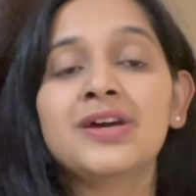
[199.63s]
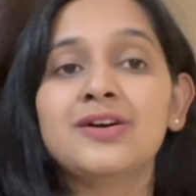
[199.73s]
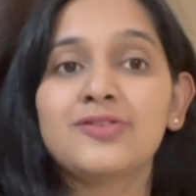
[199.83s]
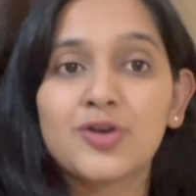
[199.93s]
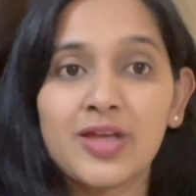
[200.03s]

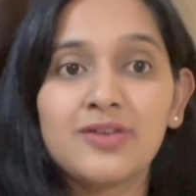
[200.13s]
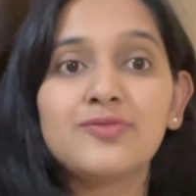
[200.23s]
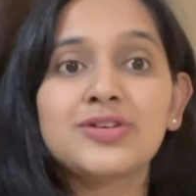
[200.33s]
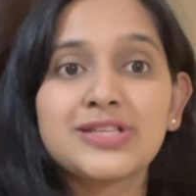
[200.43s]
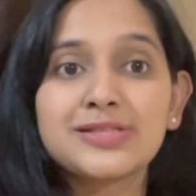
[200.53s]
okay,
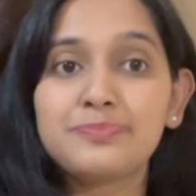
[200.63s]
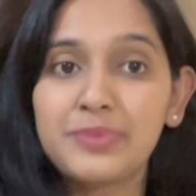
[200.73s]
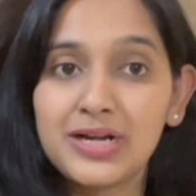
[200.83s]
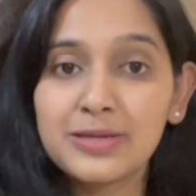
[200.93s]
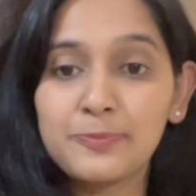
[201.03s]
which is
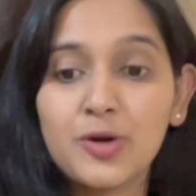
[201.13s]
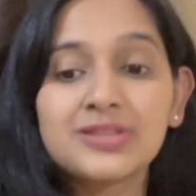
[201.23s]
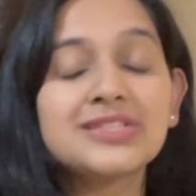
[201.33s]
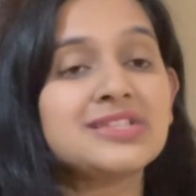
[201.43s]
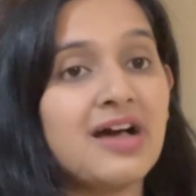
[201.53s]
built
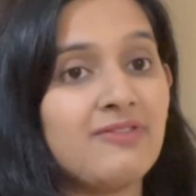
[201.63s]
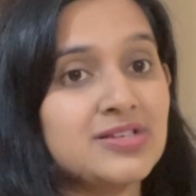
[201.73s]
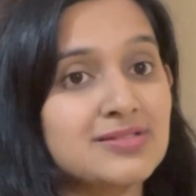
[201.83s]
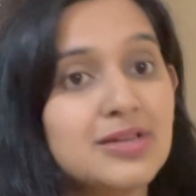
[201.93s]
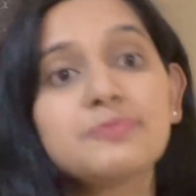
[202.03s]
upon the
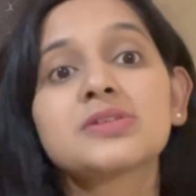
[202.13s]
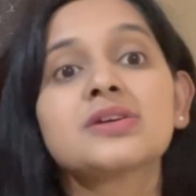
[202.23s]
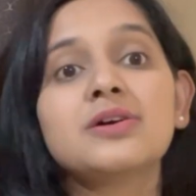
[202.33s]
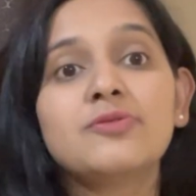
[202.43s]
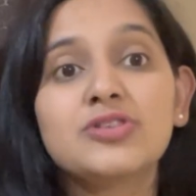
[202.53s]
JavaScript,
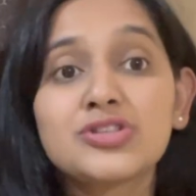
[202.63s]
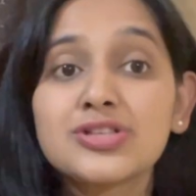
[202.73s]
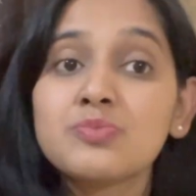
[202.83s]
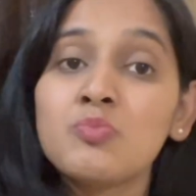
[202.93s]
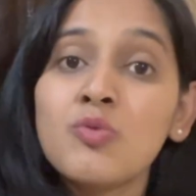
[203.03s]
which
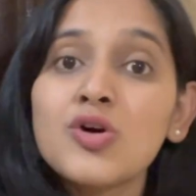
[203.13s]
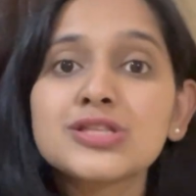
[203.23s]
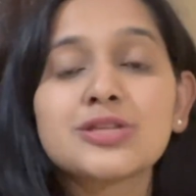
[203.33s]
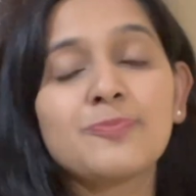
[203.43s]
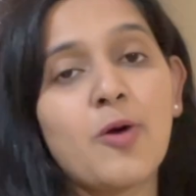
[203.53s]
is
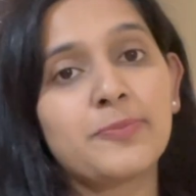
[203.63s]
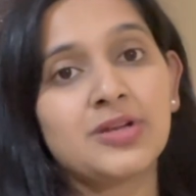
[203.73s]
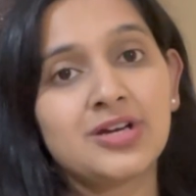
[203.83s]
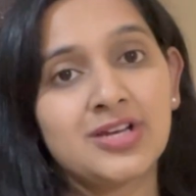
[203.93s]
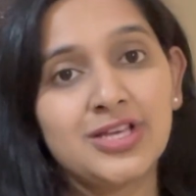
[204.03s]
most
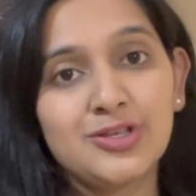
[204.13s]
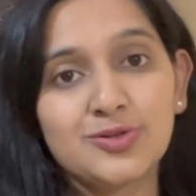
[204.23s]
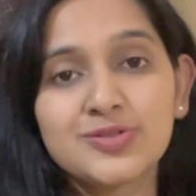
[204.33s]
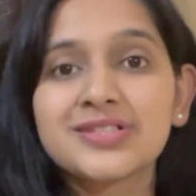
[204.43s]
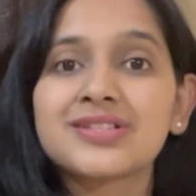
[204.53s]
popularly
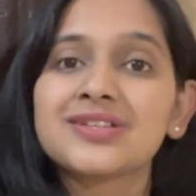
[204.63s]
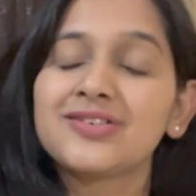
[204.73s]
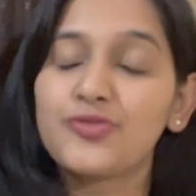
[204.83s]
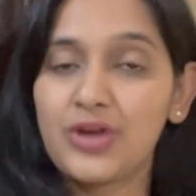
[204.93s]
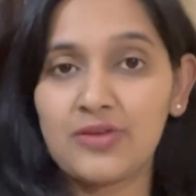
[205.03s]
used
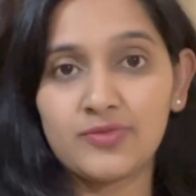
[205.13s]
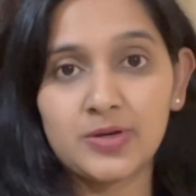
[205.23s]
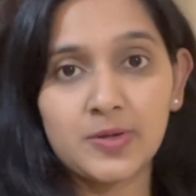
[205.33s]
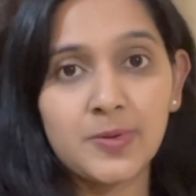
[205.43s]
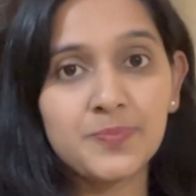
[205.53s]

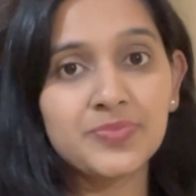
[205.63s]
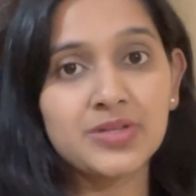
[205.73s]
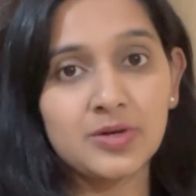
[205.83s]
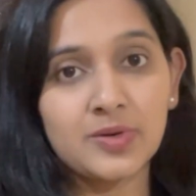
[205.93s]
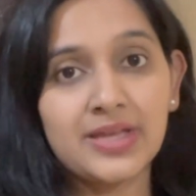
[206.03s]
framework.
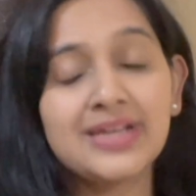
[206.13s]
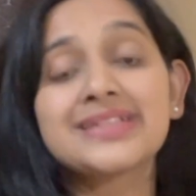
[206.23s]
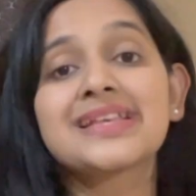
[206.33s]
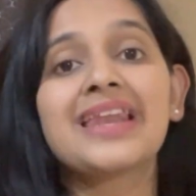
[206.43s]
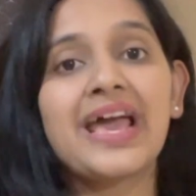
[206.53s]
Okay, it
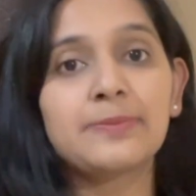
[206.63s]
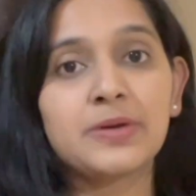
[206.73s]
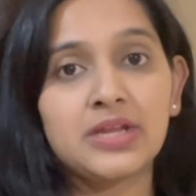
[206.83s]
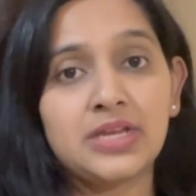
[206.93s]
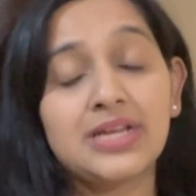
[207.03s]
is a
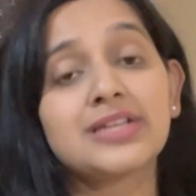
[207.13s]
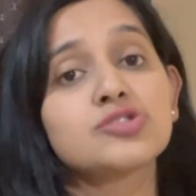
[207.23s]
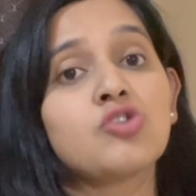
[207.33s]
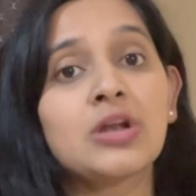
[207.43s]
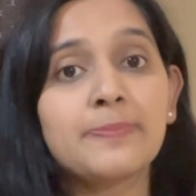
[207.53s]
library. It is
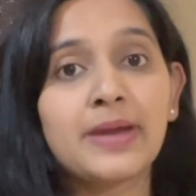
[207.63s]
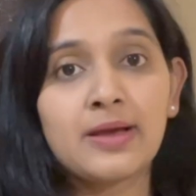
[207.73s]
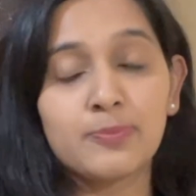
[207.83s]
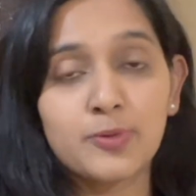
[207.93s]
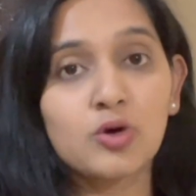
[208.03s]
not
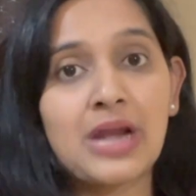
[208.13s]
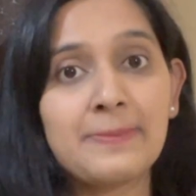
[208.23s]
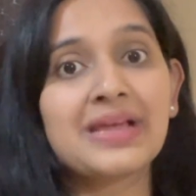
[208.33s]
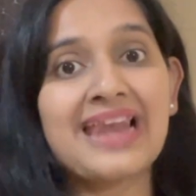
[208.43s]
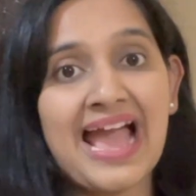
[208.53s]
a
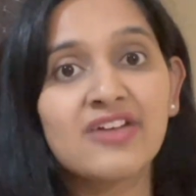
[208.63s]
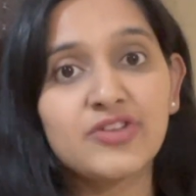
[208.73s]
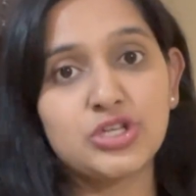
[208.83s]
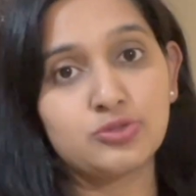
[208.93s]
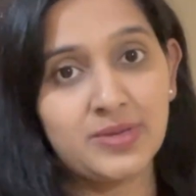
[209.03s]
programming
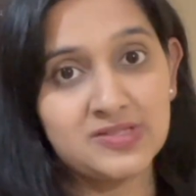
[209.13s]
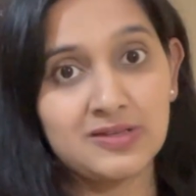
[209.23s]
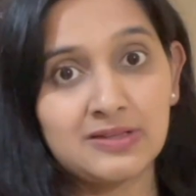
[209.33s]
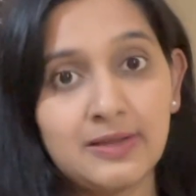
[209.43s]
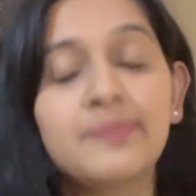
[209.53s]
language
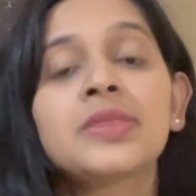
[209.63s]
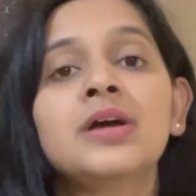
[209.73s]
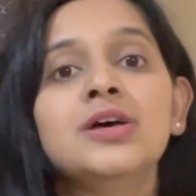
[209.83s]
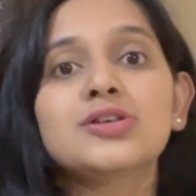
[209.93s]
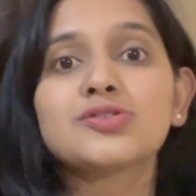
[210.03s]
basically.
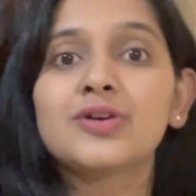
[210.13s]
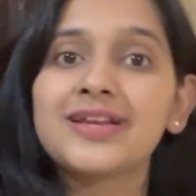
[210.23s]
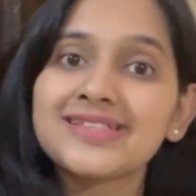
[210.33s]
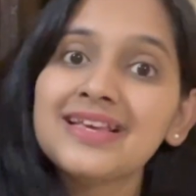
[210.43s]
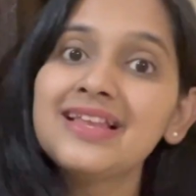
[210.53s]
So it
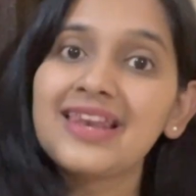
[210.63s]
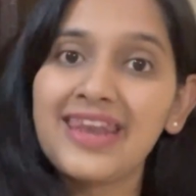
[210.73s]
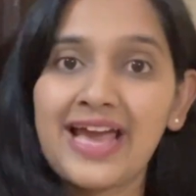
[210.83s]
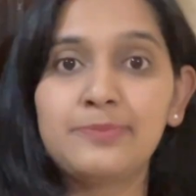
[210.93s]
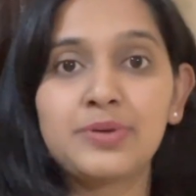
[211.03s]
is a
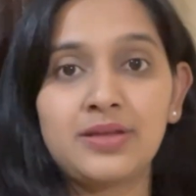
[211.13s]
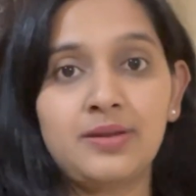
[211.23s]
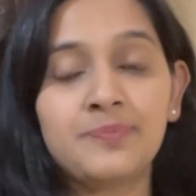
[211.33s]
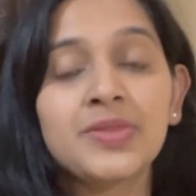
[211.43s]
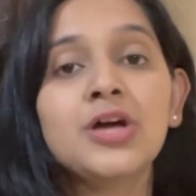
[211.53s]

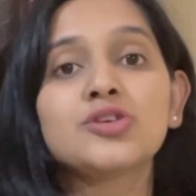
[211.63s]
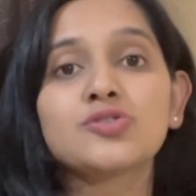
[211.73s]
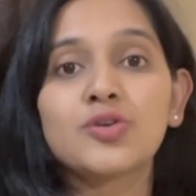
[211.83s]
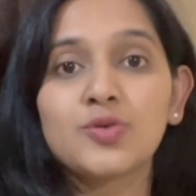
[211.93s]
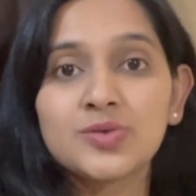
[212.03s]
library.
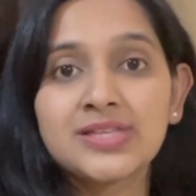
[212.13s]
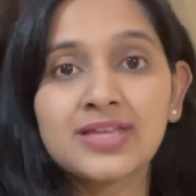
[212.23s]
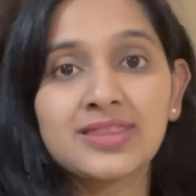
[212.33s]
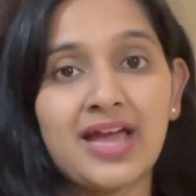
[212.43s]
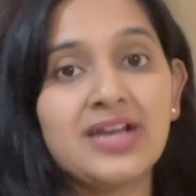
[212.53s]
So
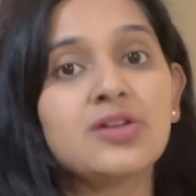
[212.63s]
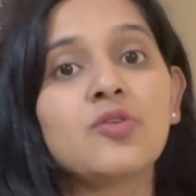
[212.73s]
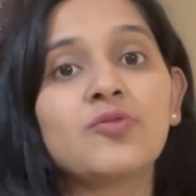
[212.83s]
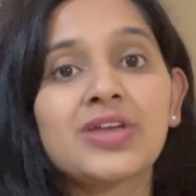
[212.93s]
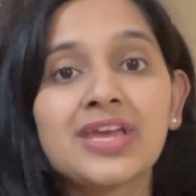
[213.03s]
using that,
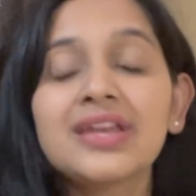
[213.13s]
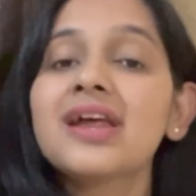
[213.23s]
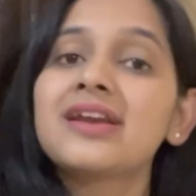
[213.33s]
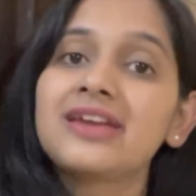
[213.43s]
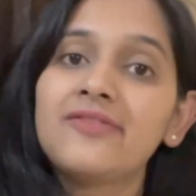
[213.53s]
we can
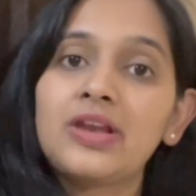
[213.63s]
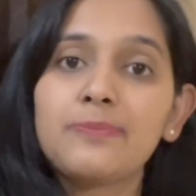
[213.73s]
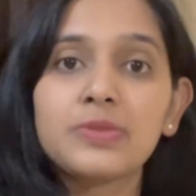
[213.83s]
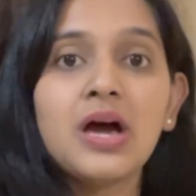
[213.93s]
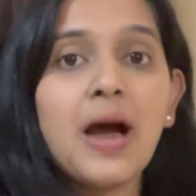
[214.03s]

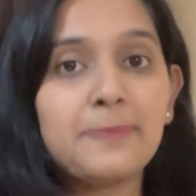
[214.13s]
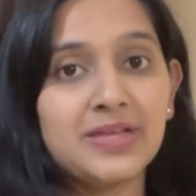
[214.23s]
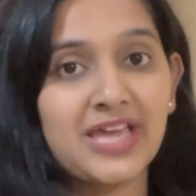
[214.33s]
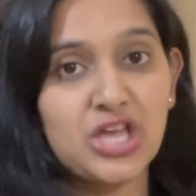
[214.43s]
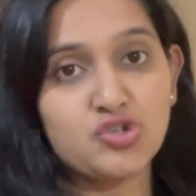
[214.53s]
develop the
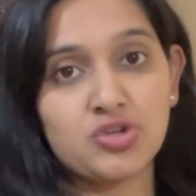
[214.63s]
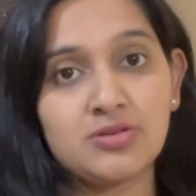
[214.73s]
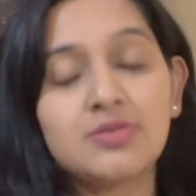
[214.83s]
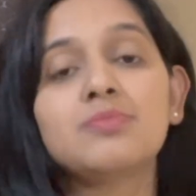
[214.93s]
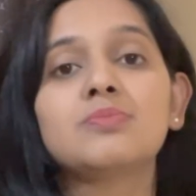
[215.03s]

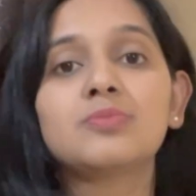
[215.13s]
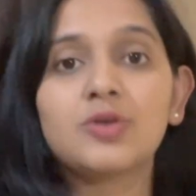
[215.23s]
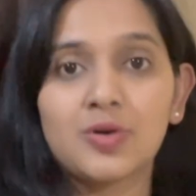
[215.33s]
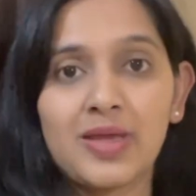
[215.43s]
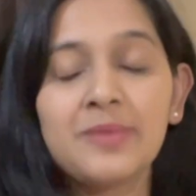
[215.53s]
application.
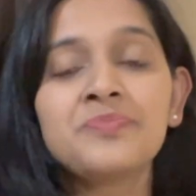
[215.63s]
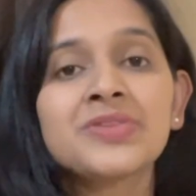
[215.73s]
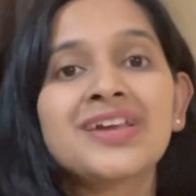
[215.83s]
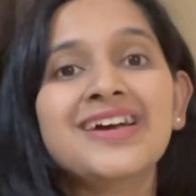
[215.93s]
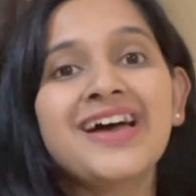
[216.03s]
Okay.
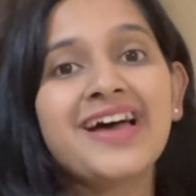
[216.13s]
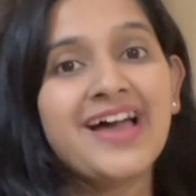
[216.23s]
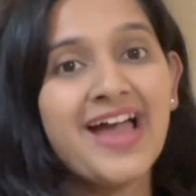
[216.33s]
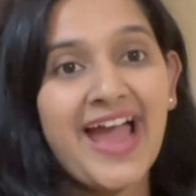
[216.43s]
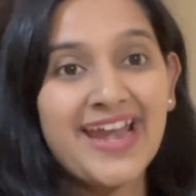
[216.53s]

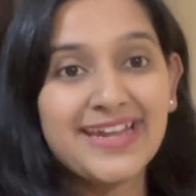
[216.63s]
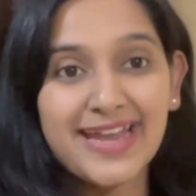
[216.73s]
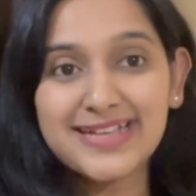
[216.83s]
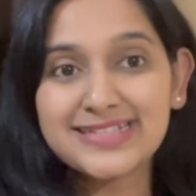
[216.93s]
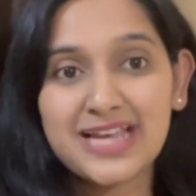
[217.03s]
And
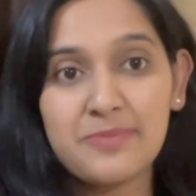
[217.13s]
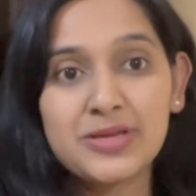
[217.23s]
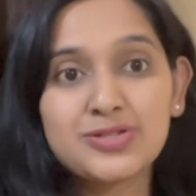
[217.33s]
next, coming